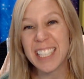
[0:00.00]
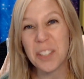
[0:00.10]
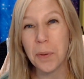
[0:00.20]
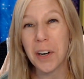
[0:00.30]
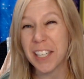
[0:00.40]

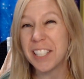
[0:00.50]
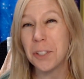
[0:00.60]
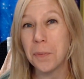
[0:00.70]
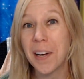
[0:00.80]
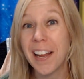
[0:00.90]
because we are going to
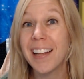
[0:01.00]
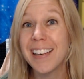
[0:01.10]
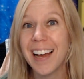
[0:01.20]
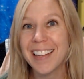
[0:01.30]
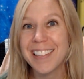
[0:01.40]
do
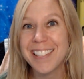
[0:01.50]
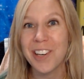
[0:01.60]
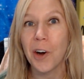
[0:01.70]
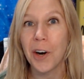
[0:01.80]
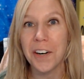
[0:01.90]
one on
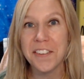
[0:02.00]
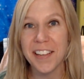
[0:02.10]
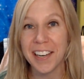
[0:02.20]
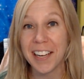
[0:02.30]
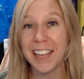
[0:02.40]
stars
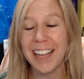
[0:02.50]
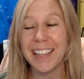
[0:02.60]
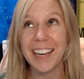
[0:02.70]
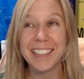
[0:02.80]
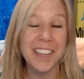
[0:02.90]
in the
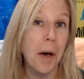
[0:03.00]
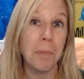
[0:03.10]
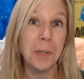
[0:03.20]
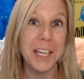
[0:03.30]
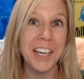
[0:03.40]
next
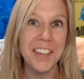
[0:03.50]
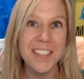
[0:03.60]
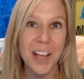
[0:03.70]
couple years.